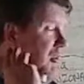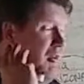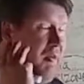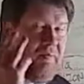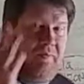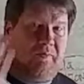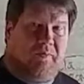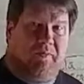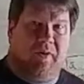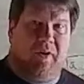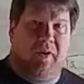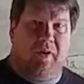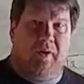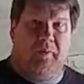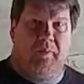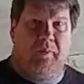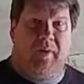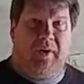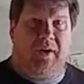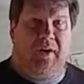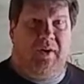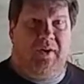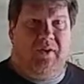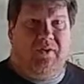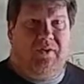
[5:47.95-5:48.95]
they're, you know,
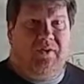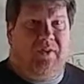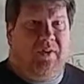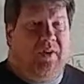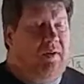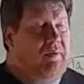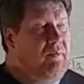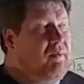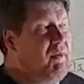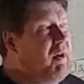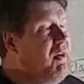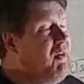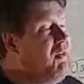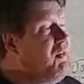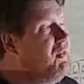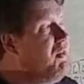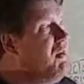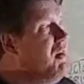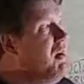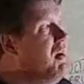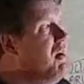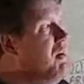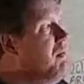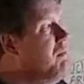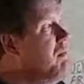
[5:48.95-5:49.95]
Big East team, nice
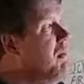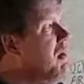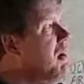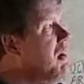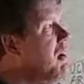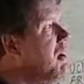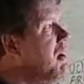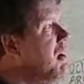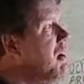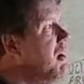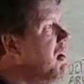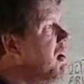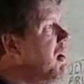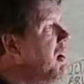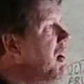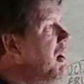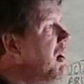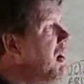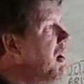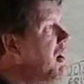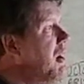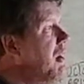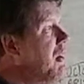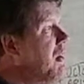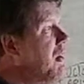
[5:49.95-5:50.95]
team
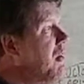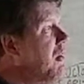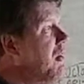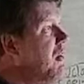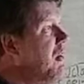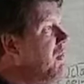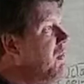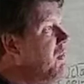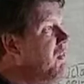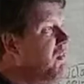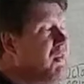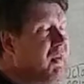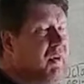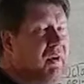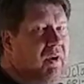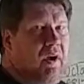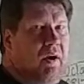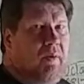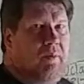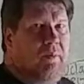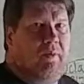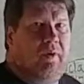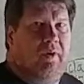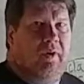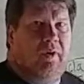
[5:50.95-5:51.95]
uh, lost a
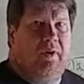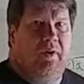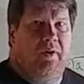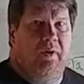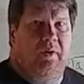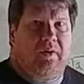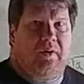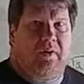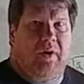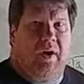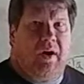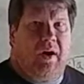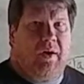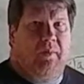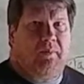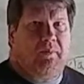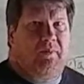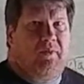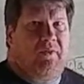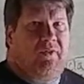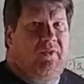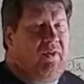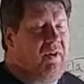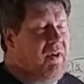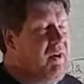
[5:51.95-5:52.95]
couple of their
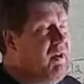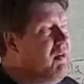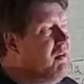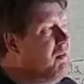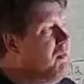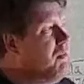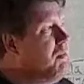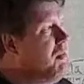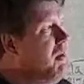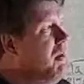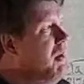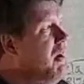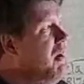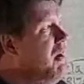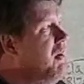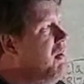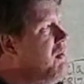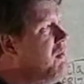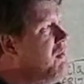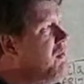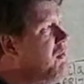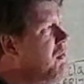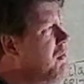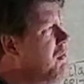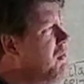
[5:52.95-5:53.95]
top senior
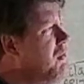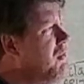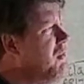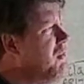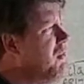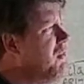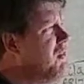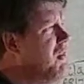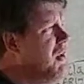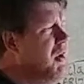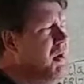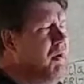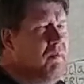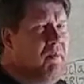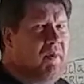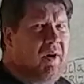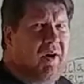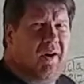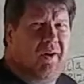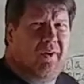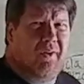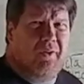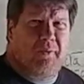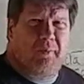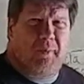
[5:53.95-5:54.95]
players. What was his name?
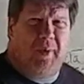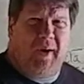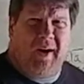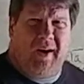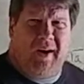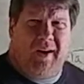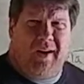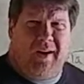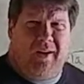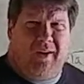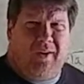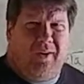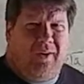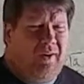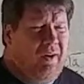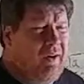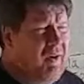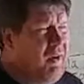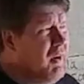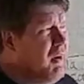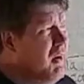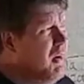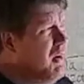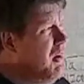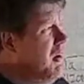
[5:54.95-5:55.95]
Myles Powell.
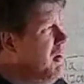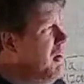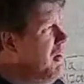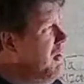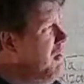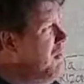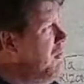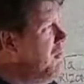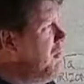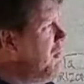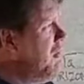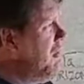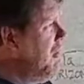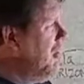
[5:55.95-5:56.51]
Uh, there was